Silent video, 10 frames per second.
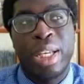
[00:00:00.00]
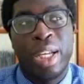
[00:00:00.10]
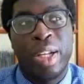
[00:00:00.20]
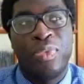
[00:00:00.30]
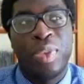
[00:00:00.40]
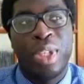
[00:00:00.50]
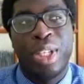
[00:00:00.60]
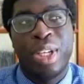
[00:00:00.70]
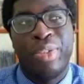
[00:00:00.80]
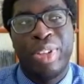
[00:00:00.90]
um,
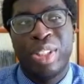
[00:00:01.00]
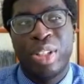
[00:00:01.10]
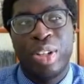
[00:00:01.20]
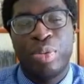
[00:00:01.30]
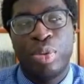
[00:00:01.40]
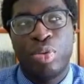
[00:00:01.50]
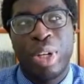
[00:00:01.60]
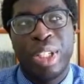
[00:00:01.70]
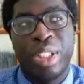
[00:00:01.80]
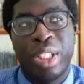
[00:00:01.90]
I think Sky Sports
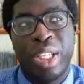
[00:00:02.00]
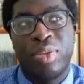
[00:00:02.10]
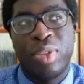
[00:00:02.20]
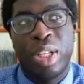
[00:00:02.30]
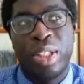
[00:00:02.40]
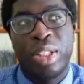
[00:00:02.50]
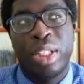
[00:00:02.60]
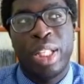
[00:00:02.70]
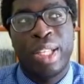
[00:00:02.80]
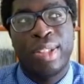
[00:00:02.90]
Racing have done
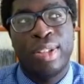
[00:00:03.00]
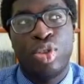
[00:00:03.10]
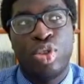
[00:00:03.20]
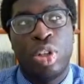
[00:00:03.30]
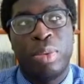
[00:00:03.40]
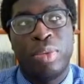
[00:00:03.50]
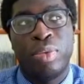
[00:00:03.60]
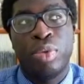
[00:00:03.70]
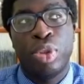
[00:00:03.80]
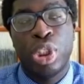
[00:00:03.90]
an excellent job of
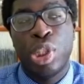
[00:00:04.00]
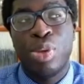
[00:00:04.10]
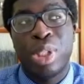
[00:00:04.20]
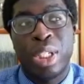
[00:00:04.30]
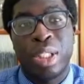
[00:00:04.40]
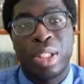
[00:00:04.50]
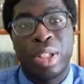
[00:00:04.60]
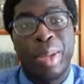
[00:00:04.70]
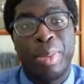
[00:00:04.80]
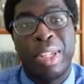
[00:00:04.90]
using the
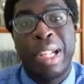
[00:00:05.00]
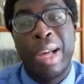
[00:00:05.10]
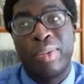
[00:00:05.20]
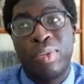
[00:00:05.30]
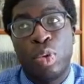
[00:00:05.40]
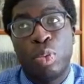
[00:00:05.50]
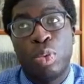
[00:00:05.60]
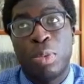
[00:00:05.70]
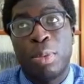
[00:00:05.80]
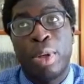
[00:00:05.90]
Sky platform
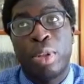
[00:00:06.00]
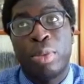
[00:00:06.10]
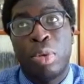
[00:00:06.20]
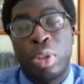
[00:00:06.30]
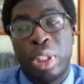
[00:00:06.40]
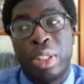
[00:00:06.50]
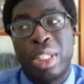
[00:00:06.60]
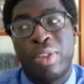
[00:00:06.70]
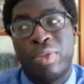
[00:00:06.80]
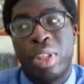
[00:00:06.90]
to promote the product,
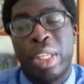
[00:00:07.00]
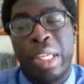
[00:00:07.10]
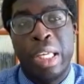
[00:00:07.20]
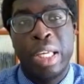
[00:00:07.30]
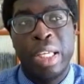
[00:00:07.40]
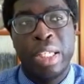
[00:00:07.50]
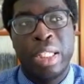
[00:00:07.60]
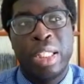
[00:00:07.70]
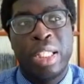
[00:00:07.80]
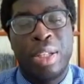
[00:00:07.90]
definitely
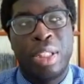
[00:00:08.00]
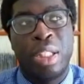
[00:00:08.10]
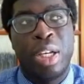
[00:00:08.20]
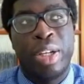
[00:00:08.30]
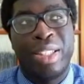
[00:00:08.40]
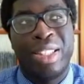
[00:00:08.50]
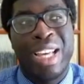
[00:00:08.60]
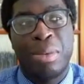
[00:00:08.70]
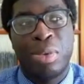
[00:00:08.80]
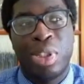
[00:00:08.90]
down the line. and That